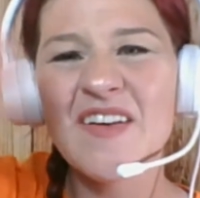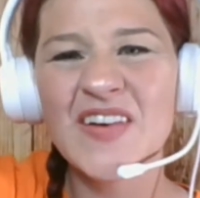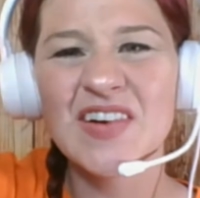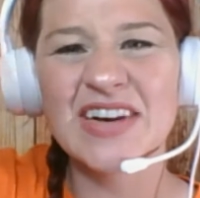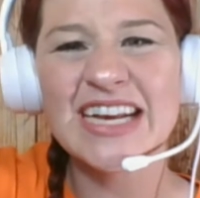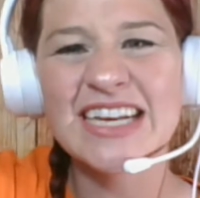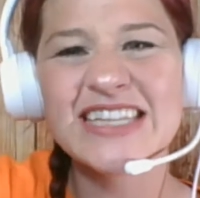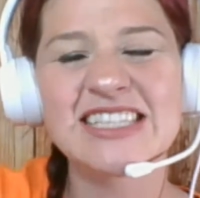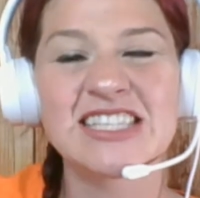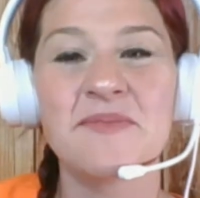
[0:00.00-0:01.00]

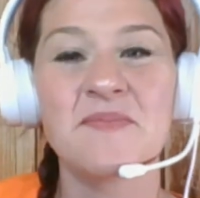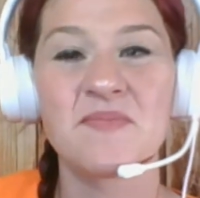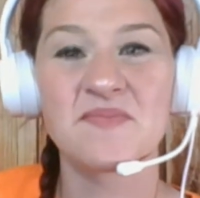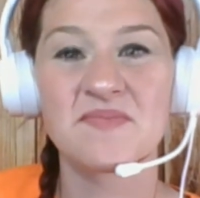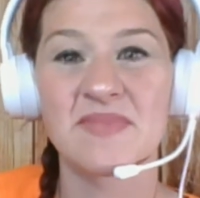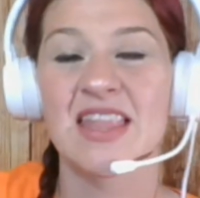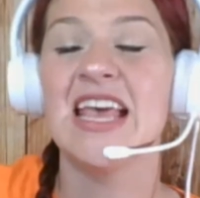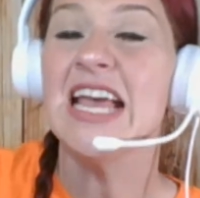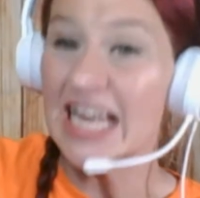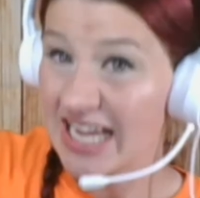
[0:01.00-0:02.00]
Chris.
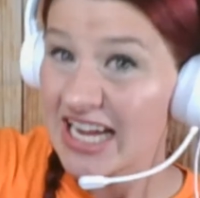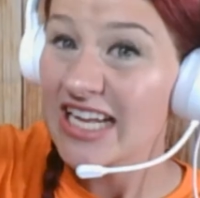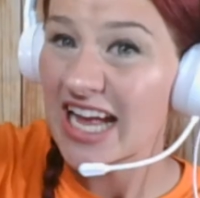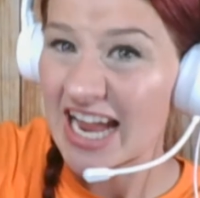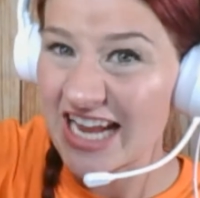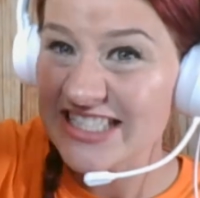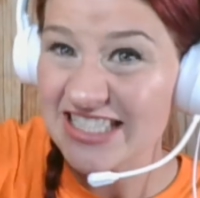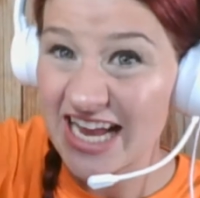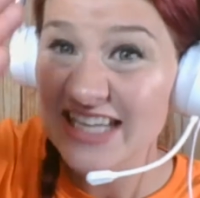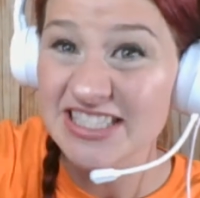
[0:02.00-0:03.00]
It's
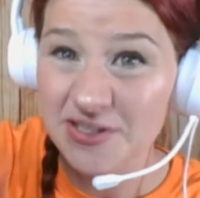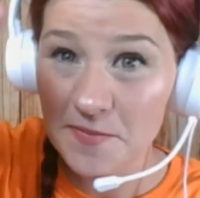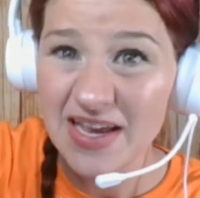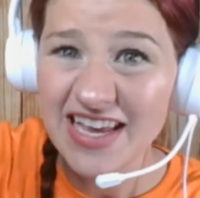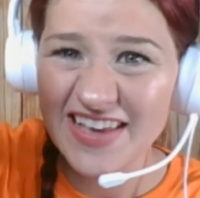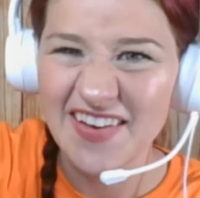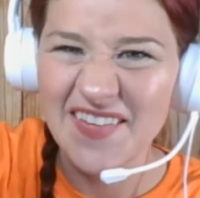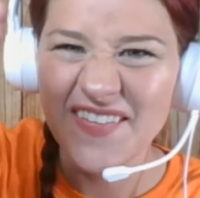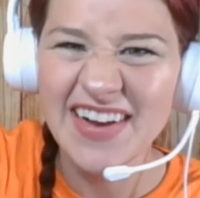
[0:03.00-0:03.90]
nice to meet you.